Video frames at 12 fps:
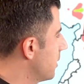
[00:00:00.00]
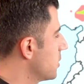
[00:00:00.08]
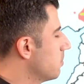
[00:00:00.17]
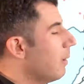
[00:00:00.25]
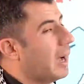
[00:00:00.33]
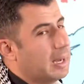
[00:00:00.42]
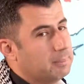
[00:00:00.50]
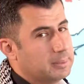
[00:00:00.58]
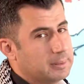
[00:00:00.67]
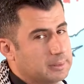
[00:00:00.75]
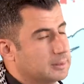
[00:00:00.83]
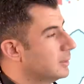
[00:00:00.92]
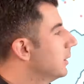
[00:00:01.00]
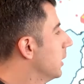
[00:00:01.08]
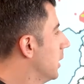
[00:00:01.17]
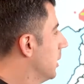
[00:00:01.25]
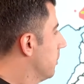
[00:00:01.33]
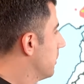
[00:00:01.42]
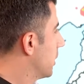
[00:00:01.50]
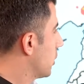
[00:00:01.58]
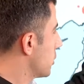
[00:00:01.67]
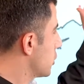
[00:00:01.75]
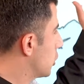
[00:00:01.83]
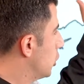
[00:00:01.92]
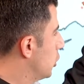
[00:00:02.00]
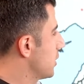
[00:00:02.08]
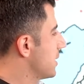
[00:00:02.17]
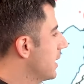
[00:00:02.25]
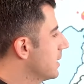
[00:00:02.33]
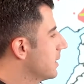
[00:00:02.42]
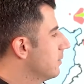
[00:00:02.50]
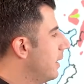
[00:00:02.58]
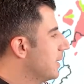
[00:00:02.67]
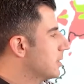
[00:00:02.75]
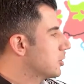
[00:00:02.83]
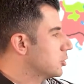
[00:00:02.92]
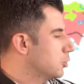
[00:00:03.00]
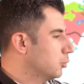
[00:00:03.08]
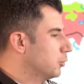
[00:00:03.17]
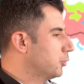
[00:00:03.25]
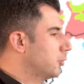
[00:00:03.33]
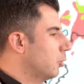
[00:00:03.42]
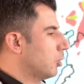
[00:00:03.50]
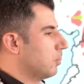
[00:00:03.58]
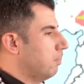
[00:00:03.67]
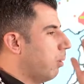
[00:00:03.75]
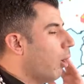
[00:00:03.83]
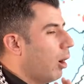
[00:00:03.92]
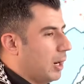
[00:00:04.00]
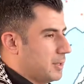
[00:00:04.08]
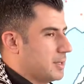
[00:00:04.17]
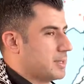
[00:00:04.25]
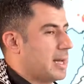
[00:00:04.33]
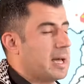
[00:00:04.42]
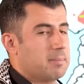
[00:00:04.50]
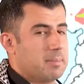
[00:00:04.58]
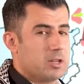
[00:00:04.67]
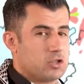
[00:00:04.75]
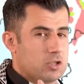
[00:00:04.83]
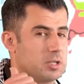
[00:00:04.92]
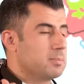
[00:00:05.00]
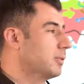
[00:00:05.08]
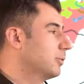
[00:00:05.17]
this map, because Kurdistan divided to 4 parts, as I mentioned